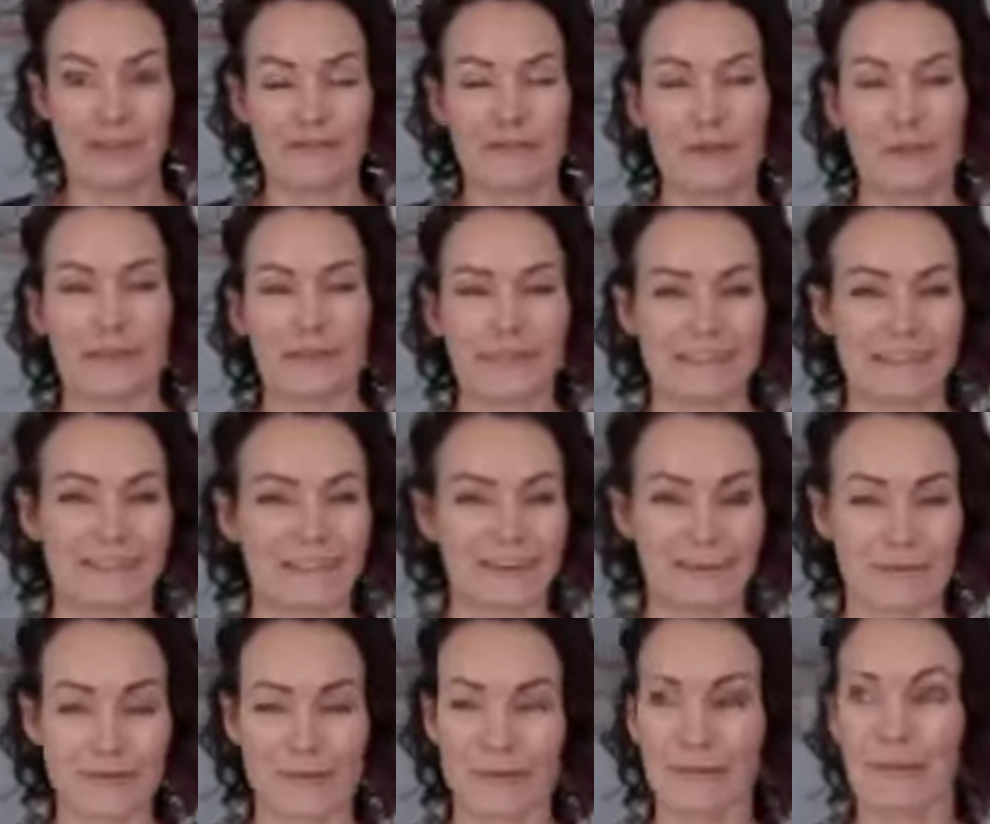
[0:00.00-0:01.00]
from it? That's a
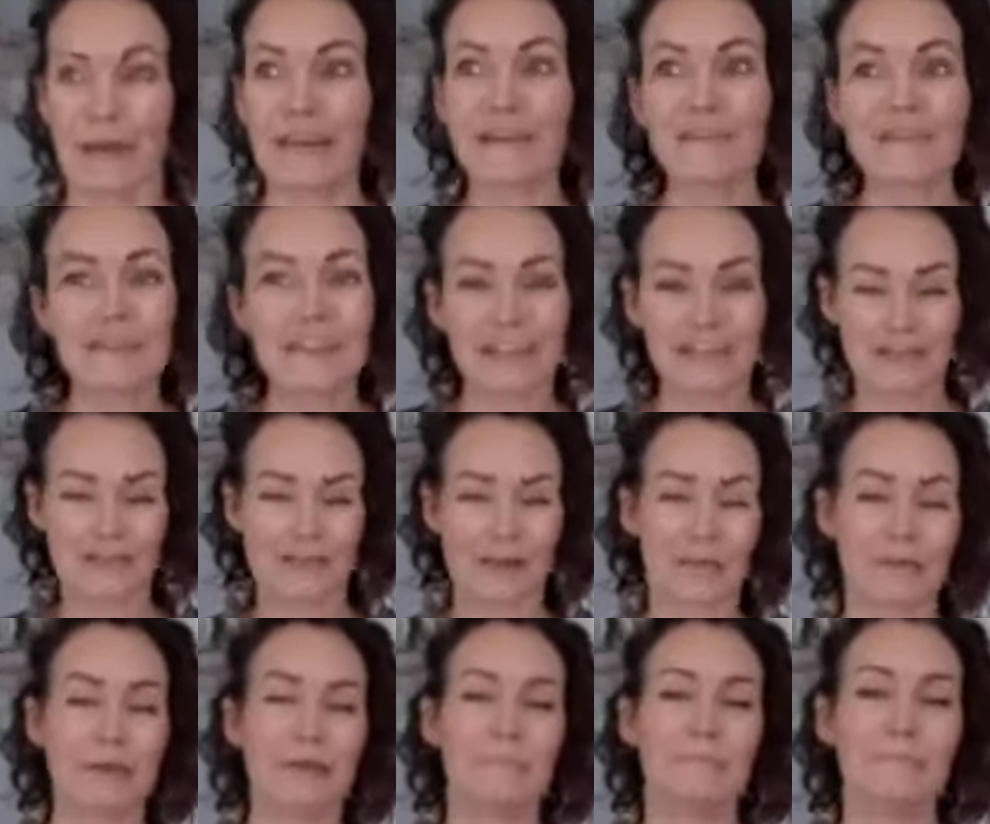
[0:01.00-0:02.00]
hard word, benefiting
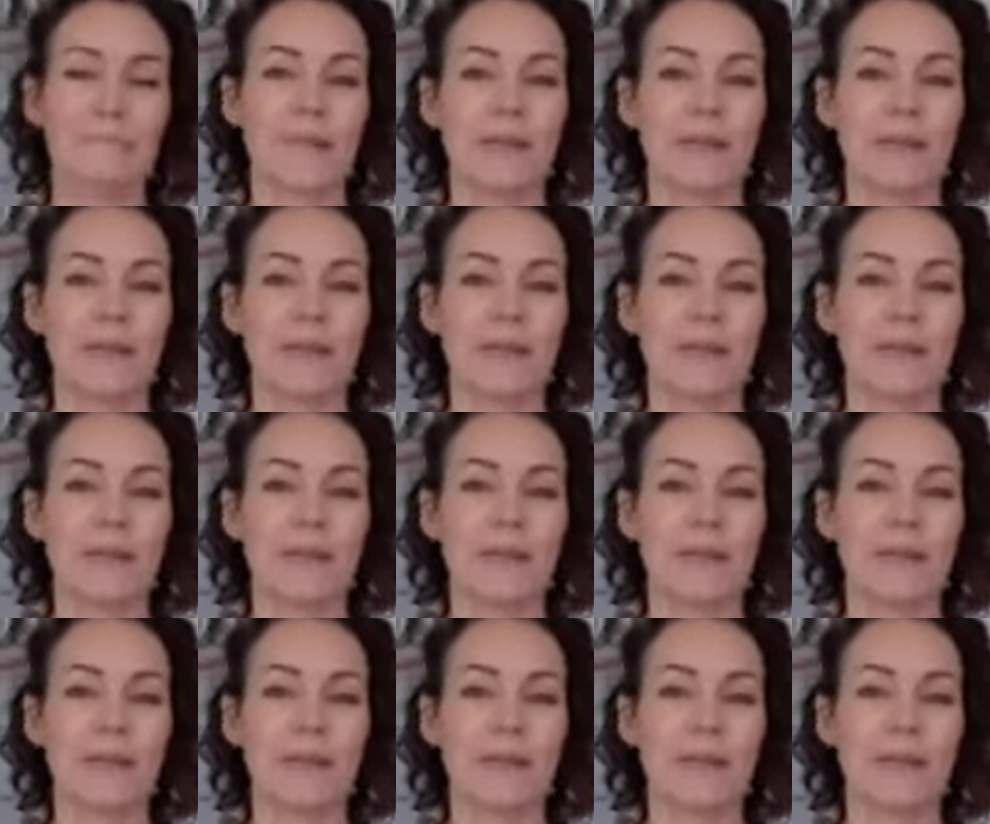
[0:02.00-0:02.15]
from it.